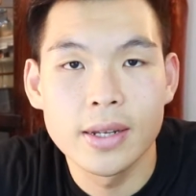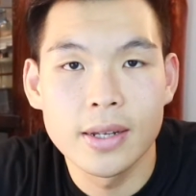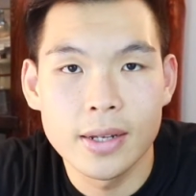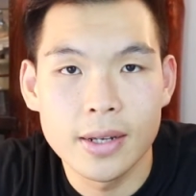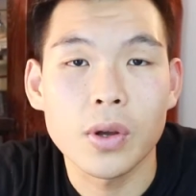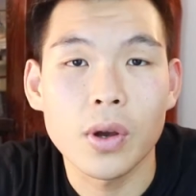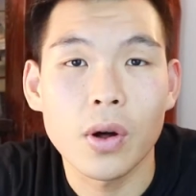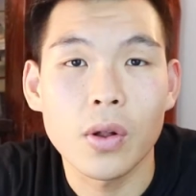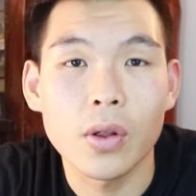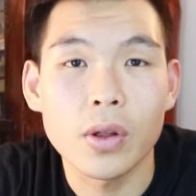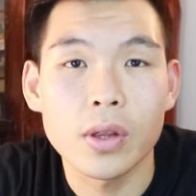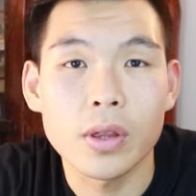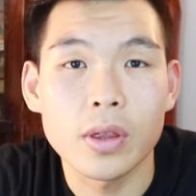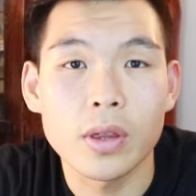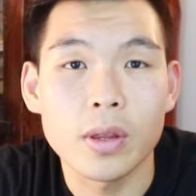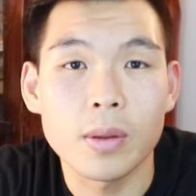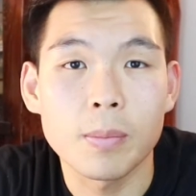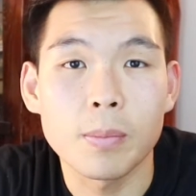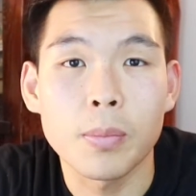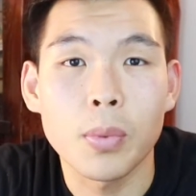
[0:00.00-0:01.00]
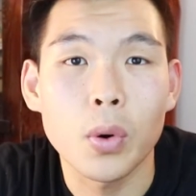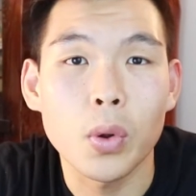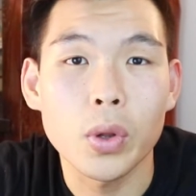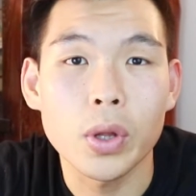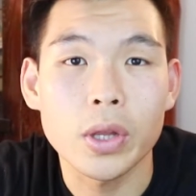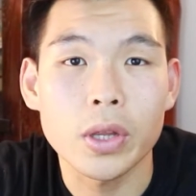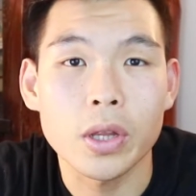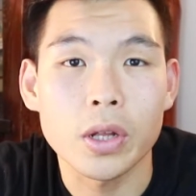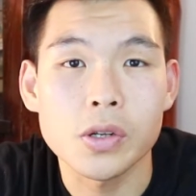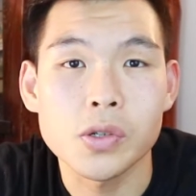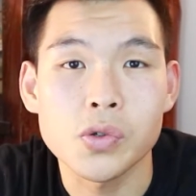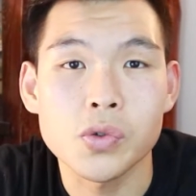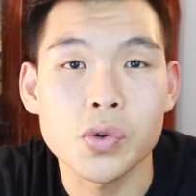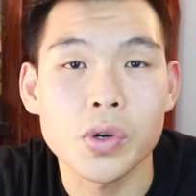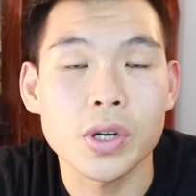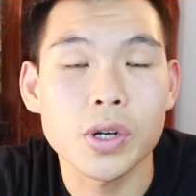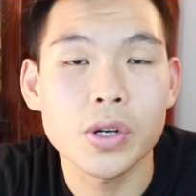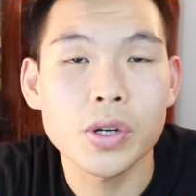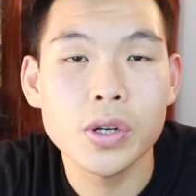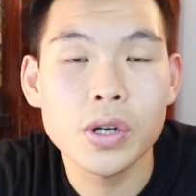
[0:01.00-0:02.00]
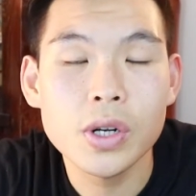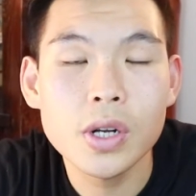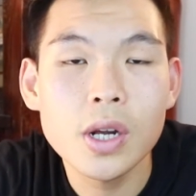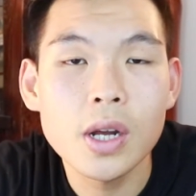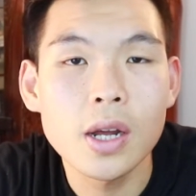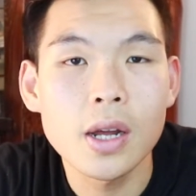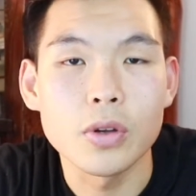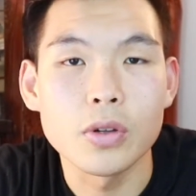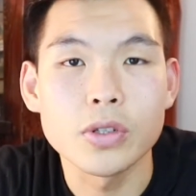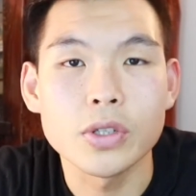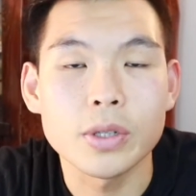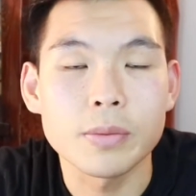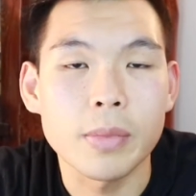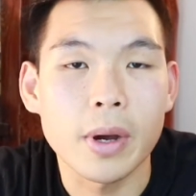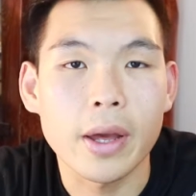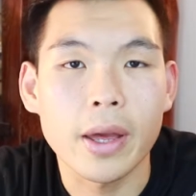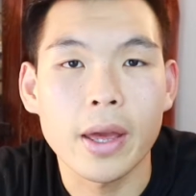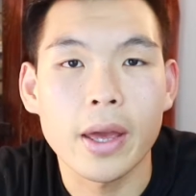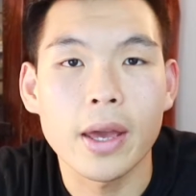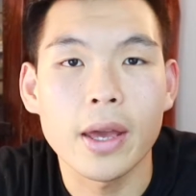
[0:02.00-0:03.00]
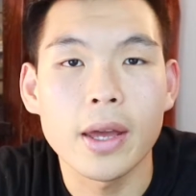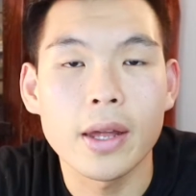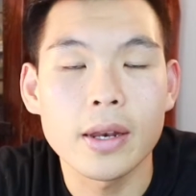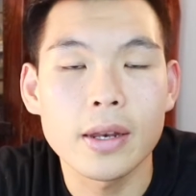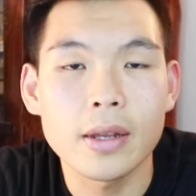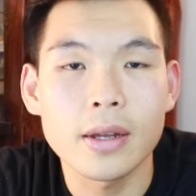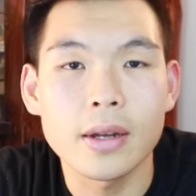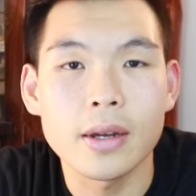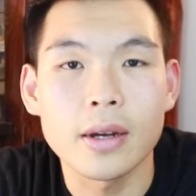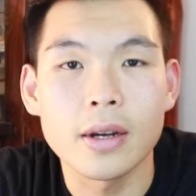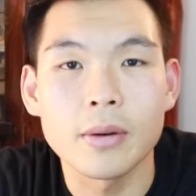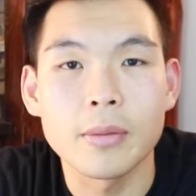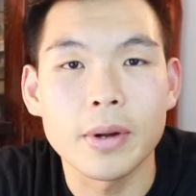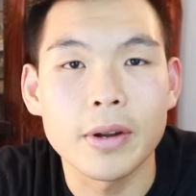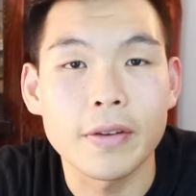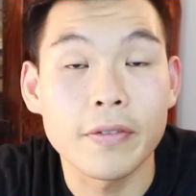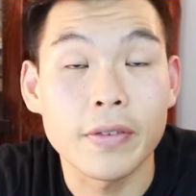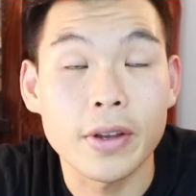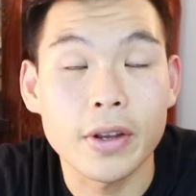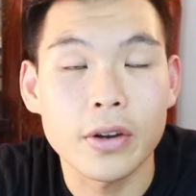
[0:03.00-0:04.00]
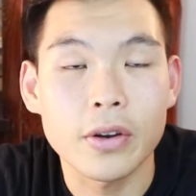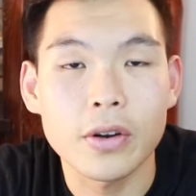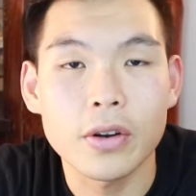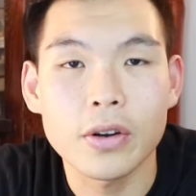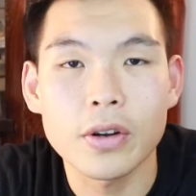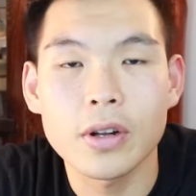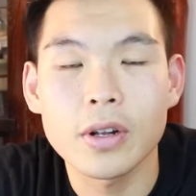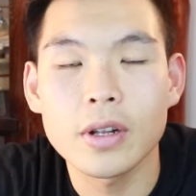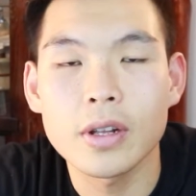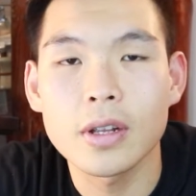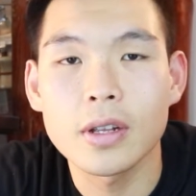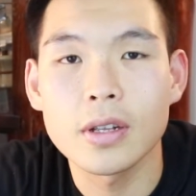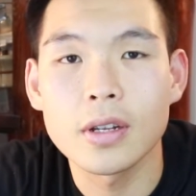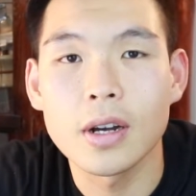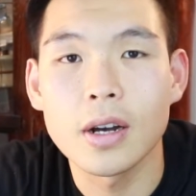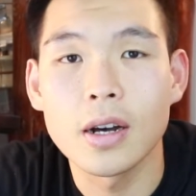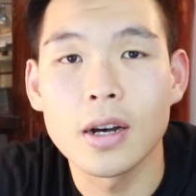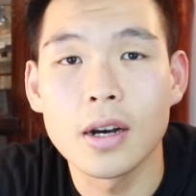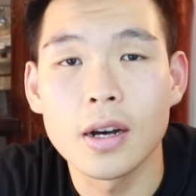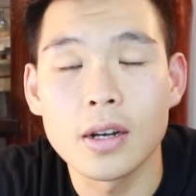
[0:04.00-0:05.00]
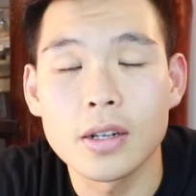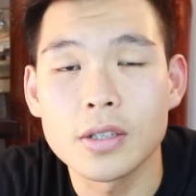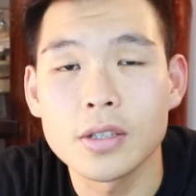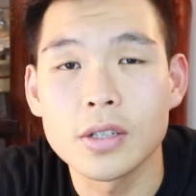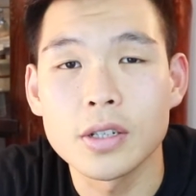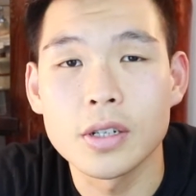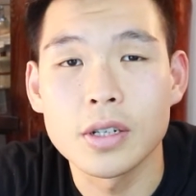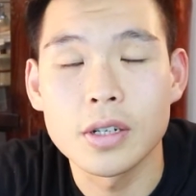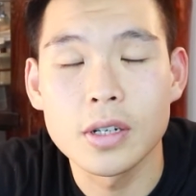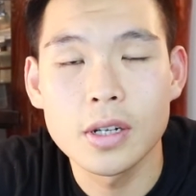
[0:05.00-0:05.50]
We call it pulling the trigger, using my hand, my finger, to